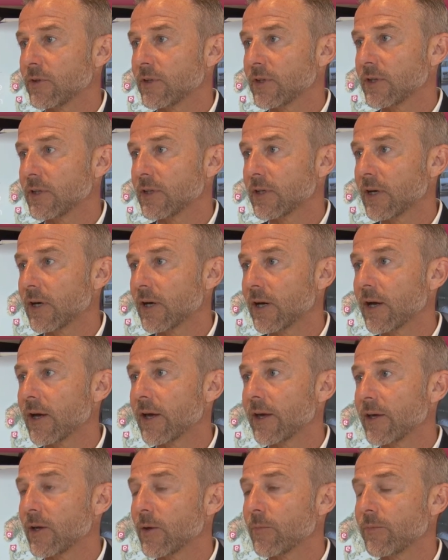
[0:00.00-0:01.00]
the
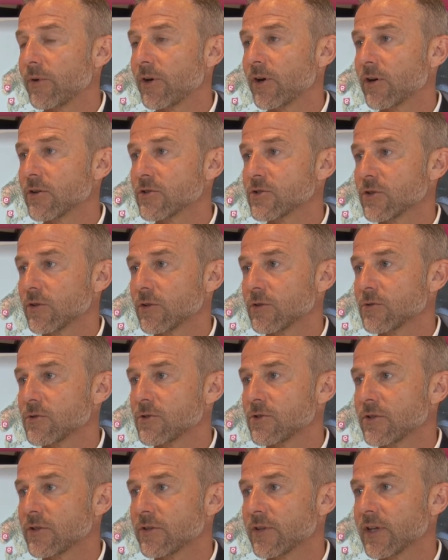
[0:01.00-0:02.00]
ANPR
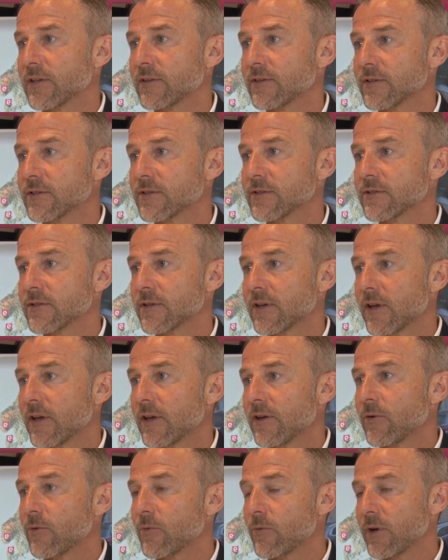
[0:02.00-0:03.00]
solution that is
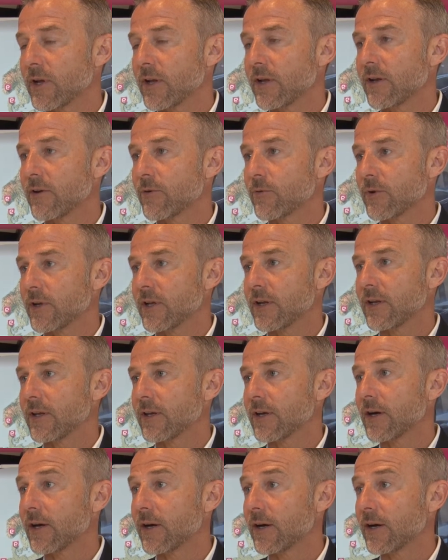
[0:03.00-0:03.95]
really